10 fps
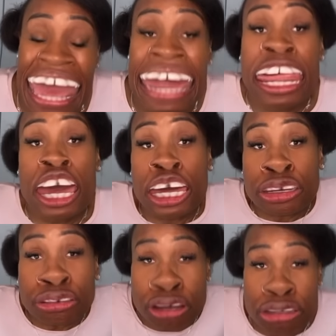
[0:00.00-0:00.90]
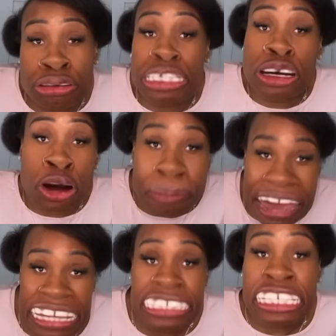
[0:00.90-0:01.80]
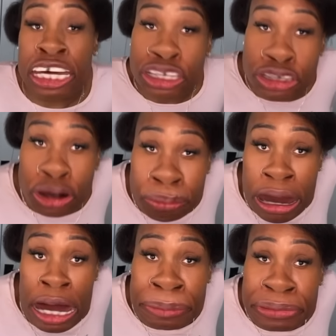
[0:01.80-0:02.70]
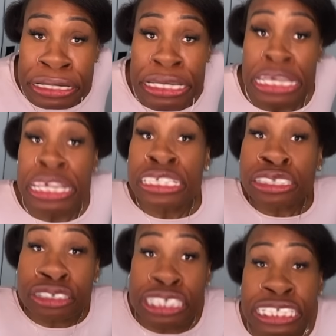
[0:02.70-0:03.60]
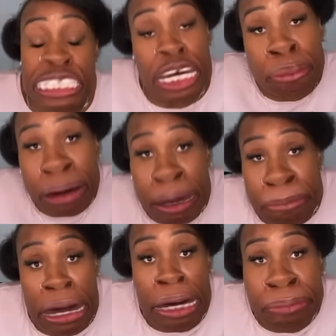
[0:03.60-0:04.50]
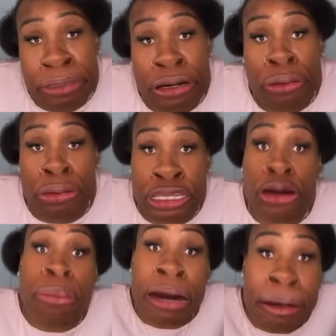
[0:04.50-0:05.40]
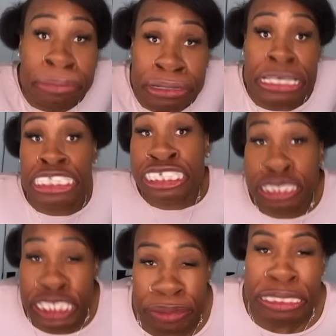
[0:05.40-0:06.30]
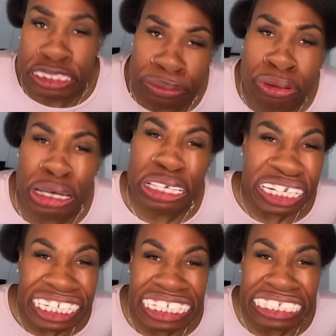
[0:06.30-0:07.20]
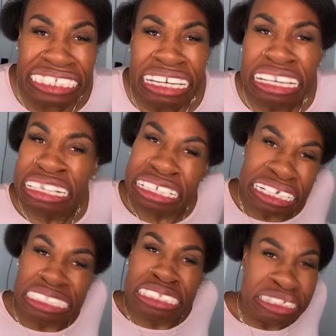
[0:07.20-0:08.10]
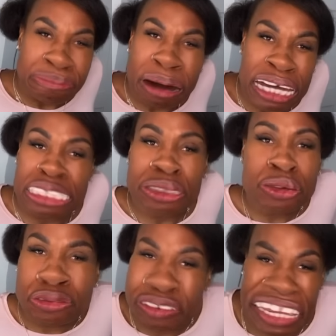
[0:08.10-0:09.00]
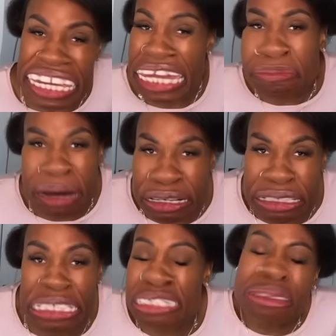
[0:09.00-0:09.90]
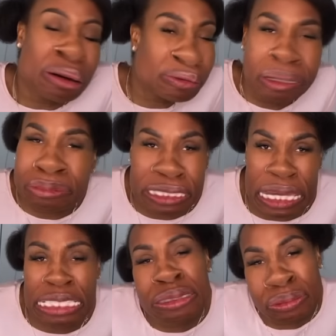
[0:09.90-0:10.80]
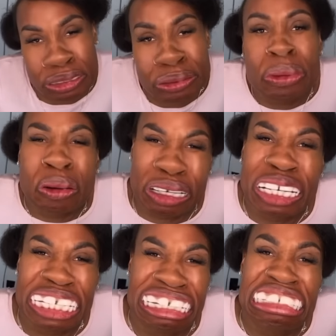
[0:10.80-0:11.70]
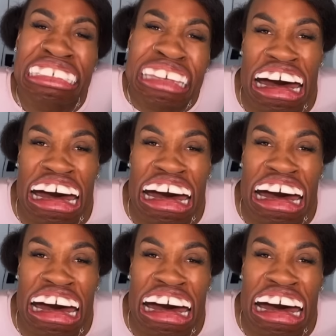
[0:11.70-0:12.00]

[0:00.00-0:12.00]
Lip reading: that, you know, you can go back and tell your mama so she can tell my mama, or your mama could just give me some more cookies because the monster who fake ate my cookies. You know what I'm saying? I just want some more cookies.